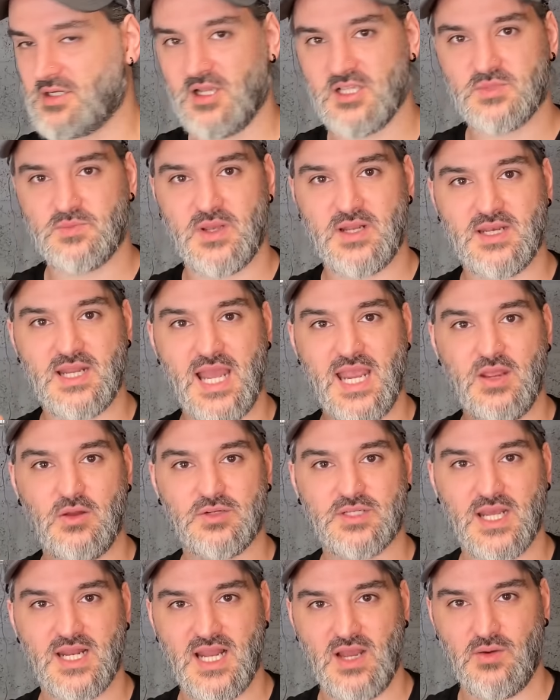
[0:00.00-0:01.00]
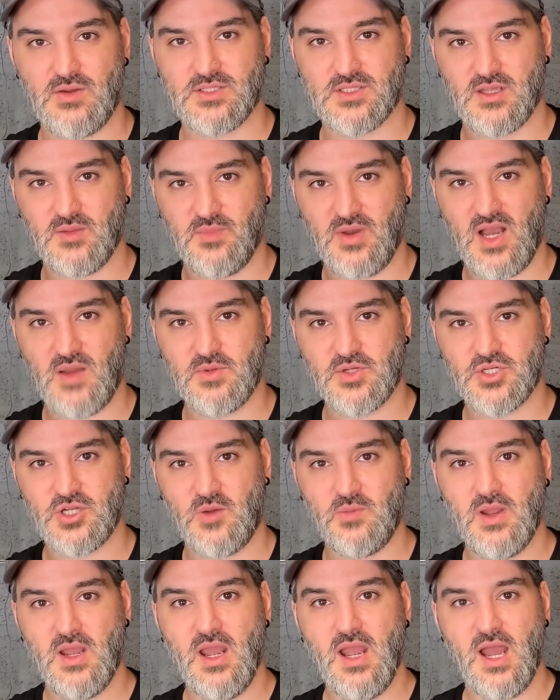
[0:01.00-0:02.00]
and spend 8 or 10 hours at the
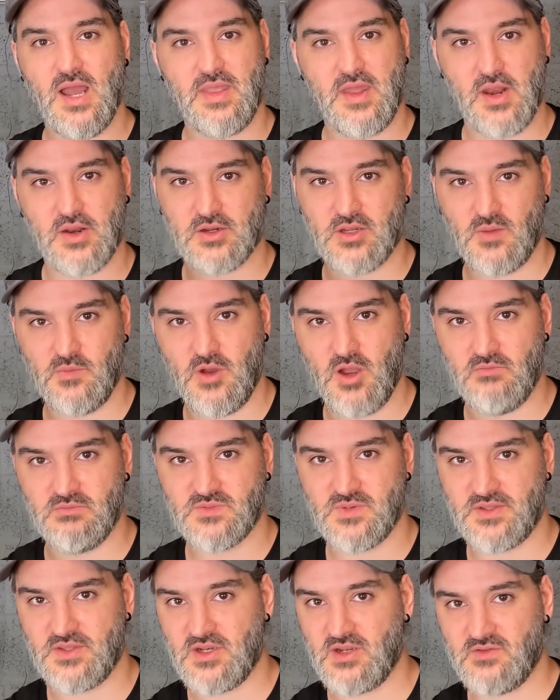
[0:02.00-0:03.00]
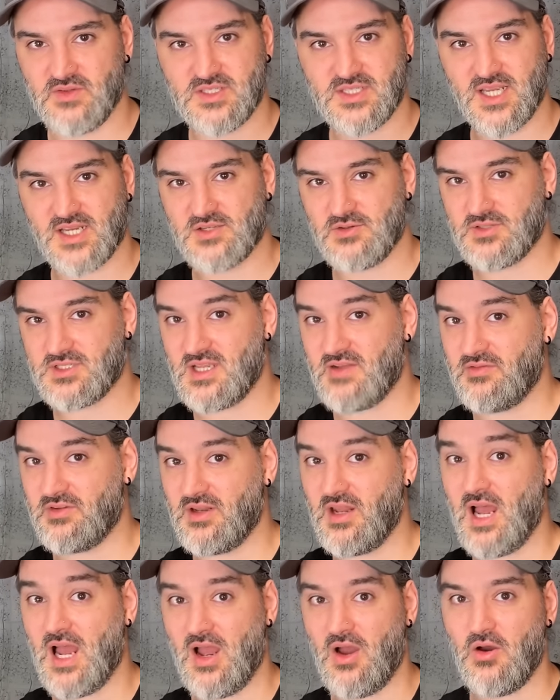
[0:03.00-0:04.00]
barbershop, and then I'd come home and spend another 6 or 7
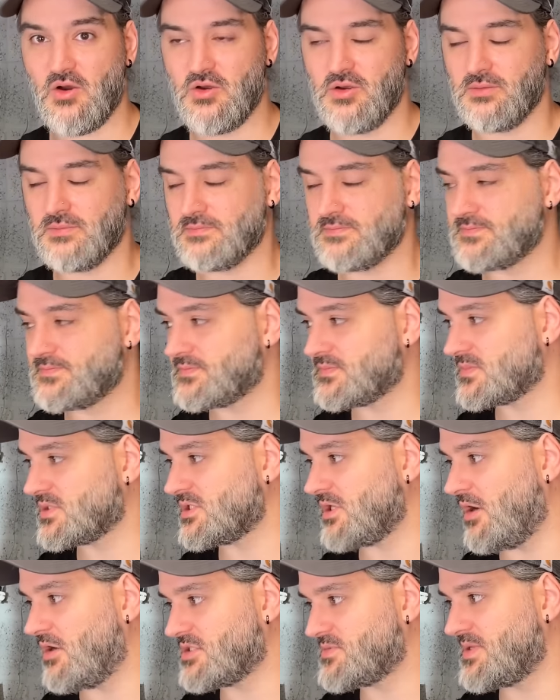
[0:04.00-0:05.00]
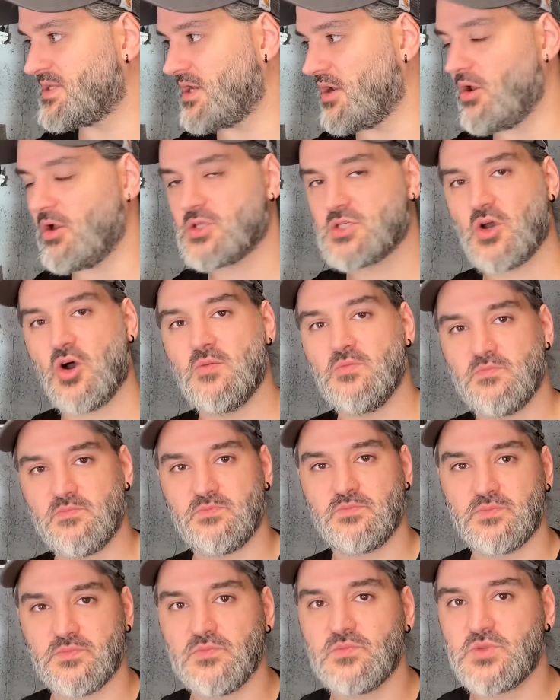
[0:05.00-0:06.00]
at home. So I spent a lot of time
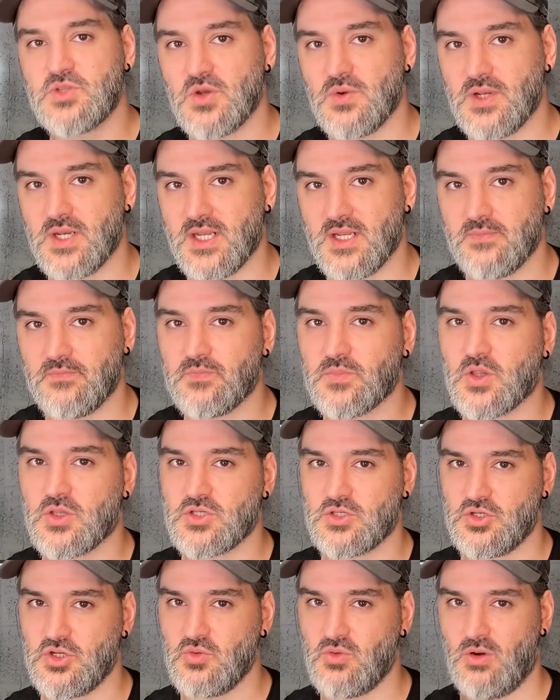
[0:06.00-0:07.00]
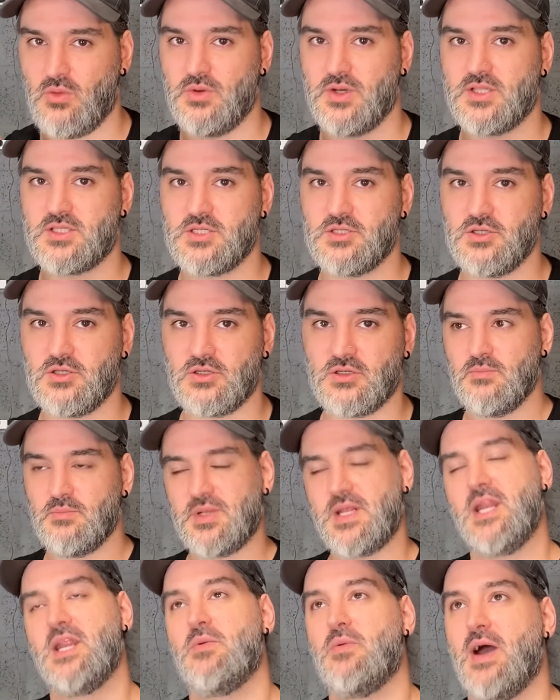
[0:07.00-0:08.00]
doing it because I knew what I wanted to do. But
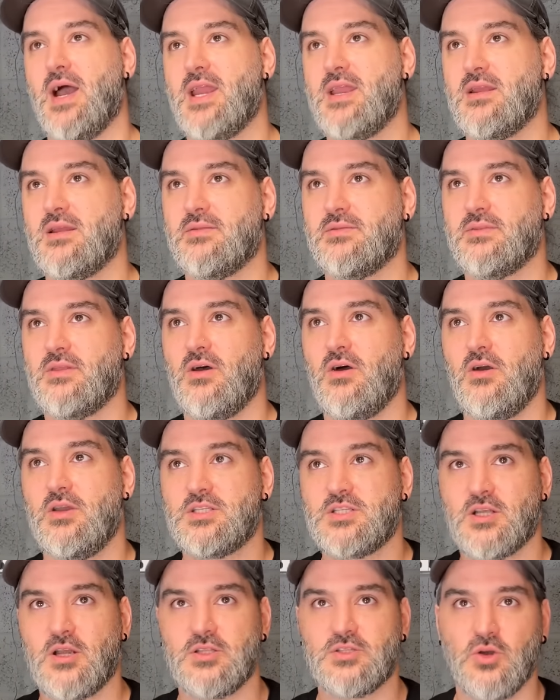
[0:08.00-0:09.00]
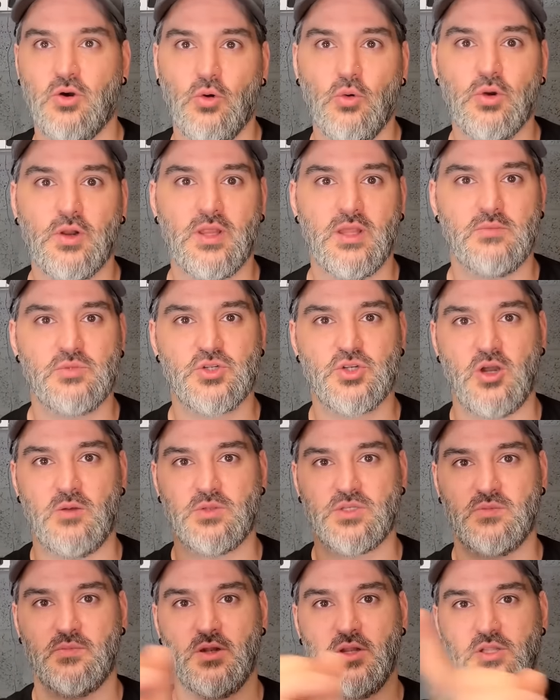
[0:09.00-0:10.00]
anyway, I used to go to all of them
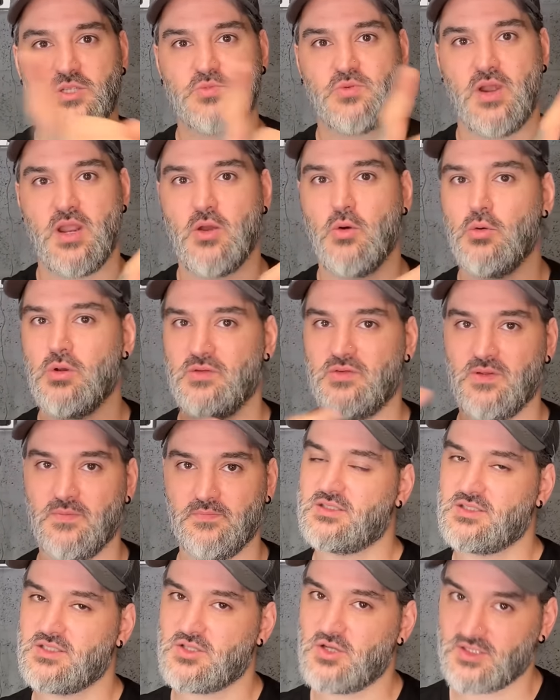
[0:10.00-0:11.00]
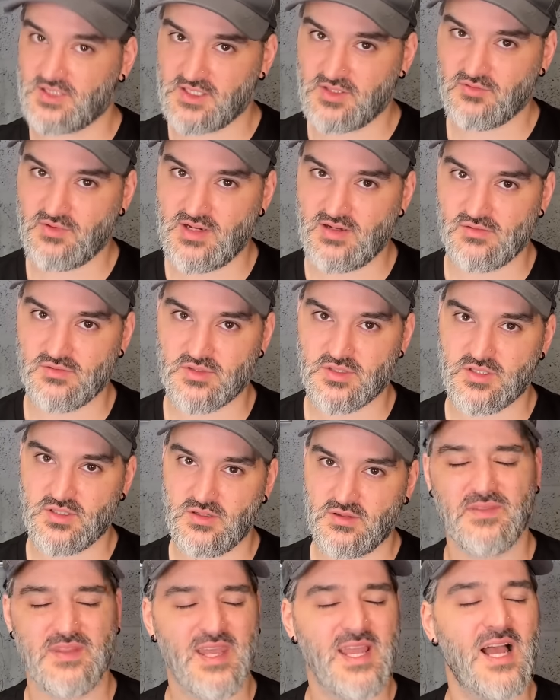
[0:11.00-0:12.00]
shops on my lunch break, all of them. So I did the rounds.
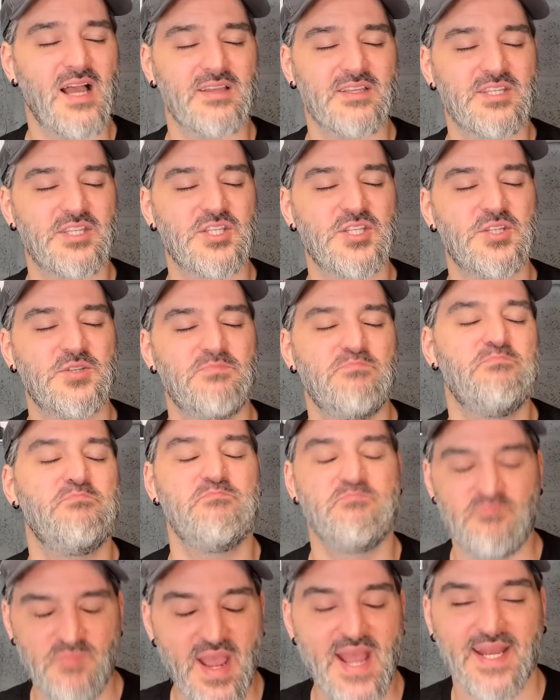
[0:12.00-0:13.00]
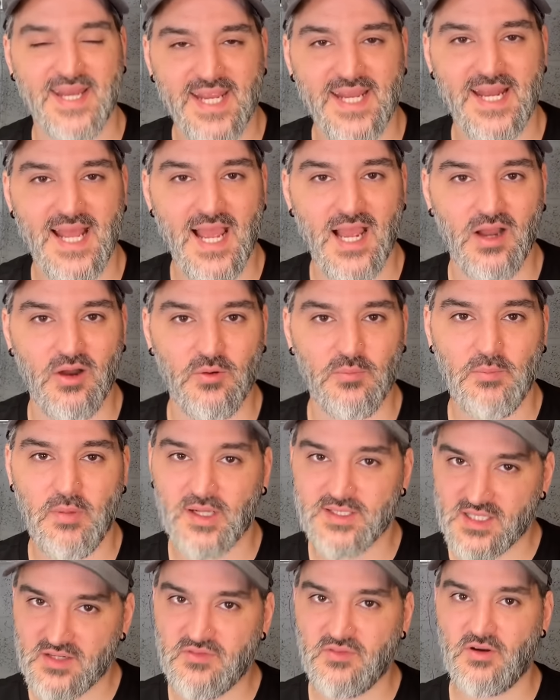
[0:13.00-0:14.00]
They are spenny now, but I
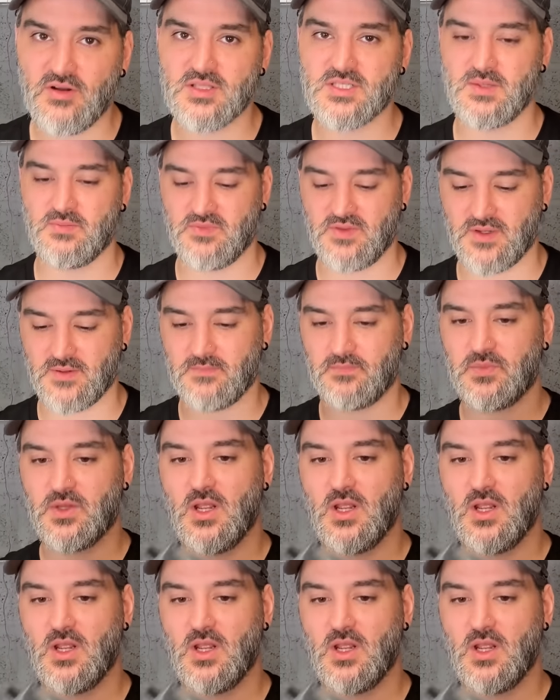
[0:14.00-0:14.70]
did find something.